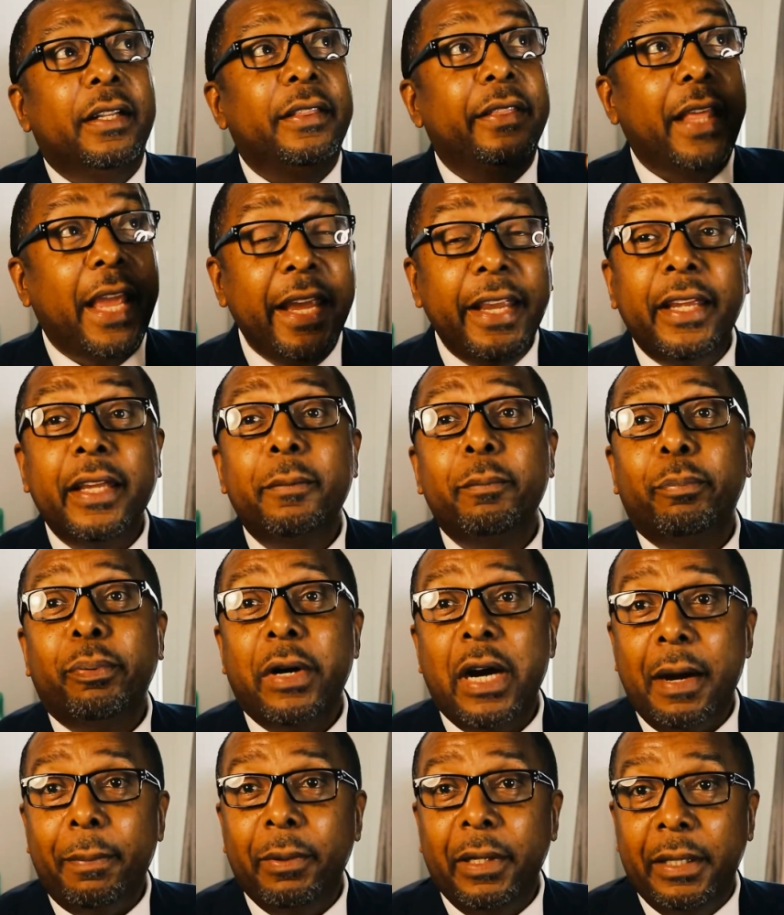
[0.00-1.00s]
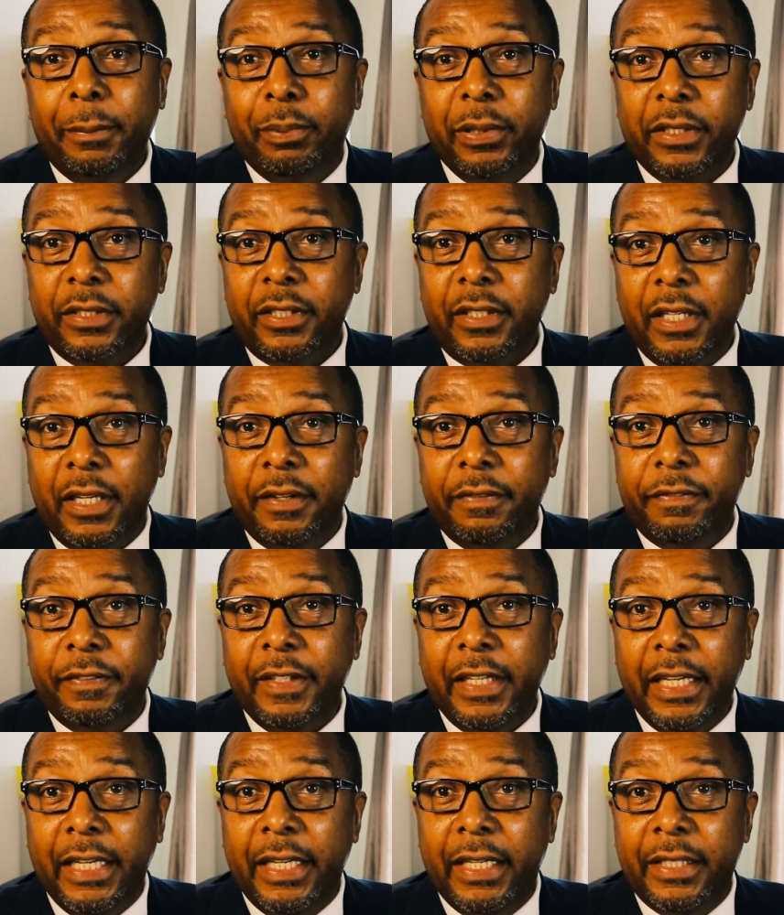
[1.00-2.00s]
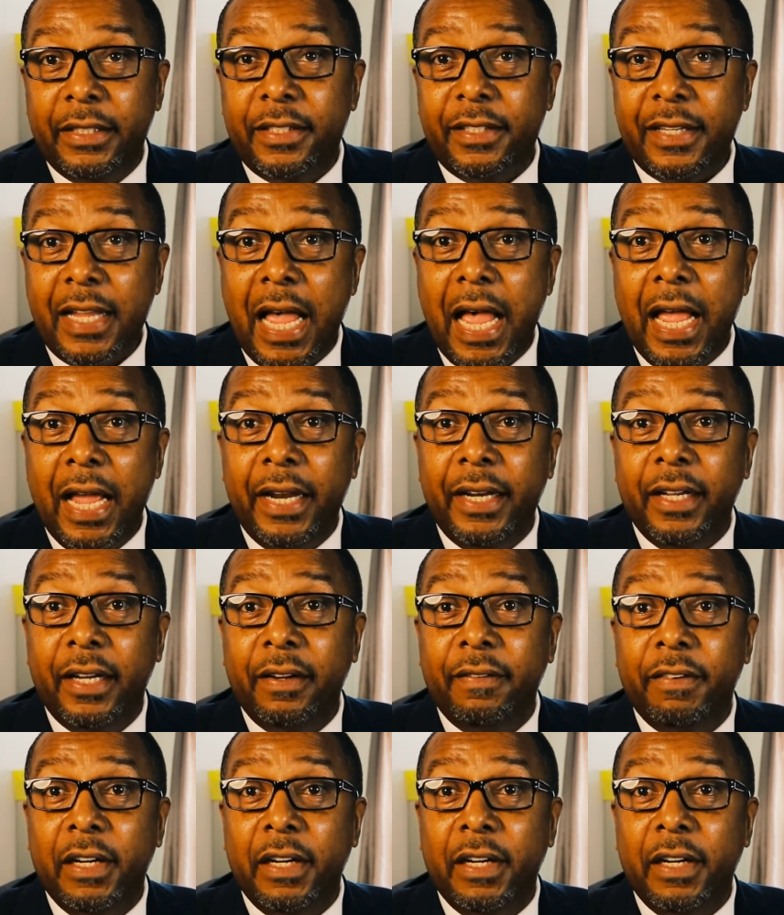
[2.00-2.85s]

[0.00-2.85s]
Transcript: they can properly put stuff inside of